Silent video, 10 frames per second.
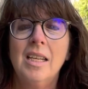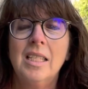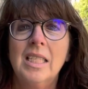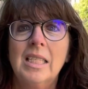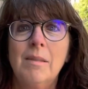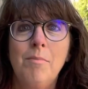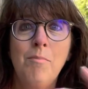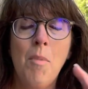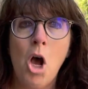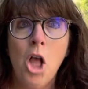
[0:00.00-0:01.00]

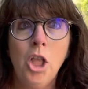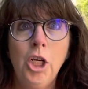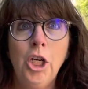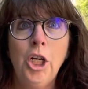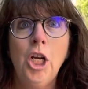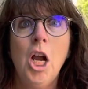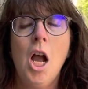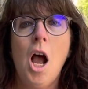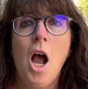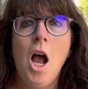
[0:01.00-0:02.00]
smaller
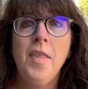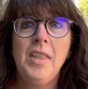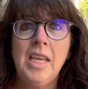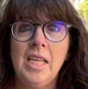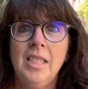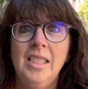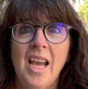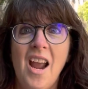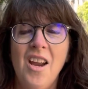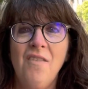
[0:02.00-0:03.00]
on the
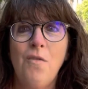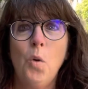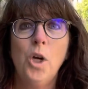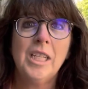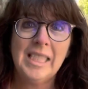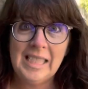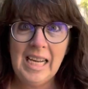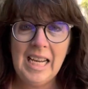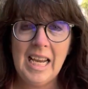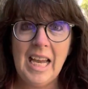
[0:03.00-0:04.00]
inside for
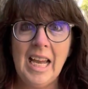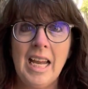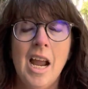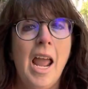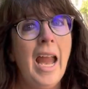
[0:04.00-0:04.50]
seating,